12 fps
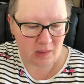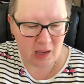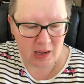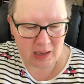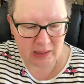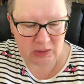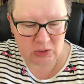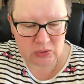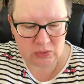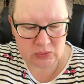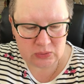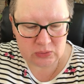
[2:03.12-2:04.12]
and I
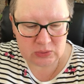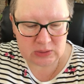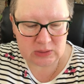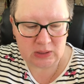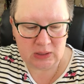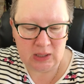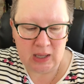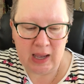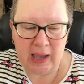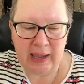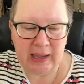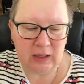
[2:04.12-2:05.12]

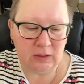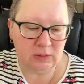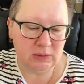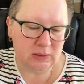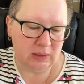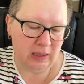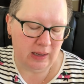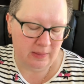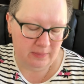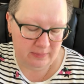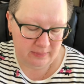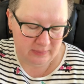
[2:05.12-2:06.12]
held
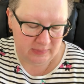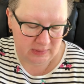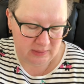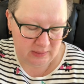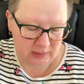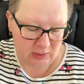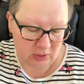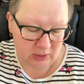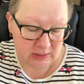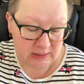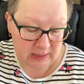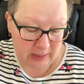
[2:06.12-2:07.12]

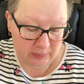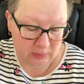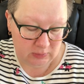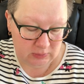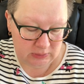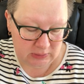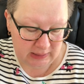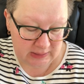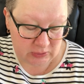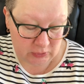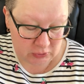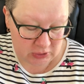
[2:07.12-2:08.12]
yarn doubled. It's
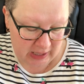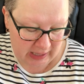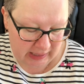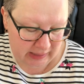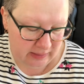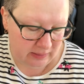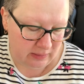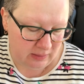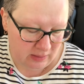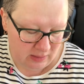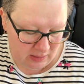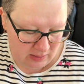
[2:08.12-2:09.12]
crocheted.
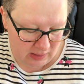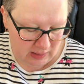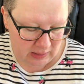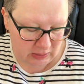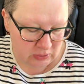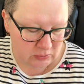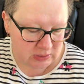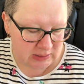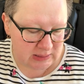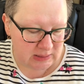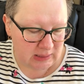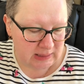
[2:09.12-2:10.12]
And I
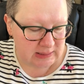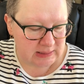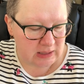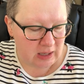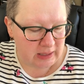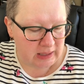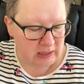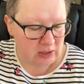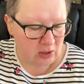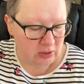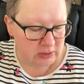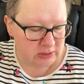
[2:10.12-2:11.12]
used, it's Taki
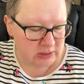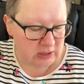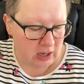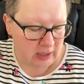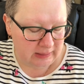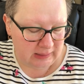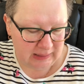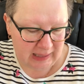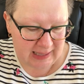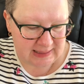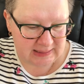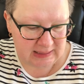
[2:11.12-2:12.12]
Yarns Cotton
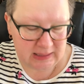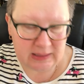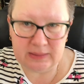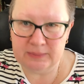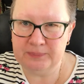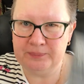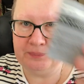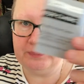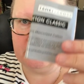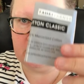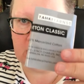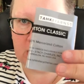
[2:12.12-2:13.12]
Classic,
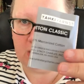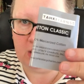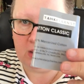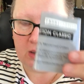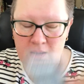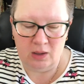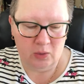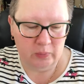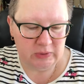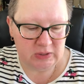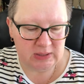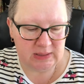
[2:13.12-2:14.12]

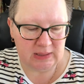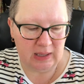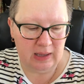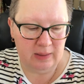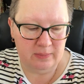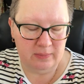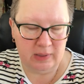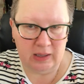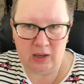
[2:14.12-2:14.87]
which is a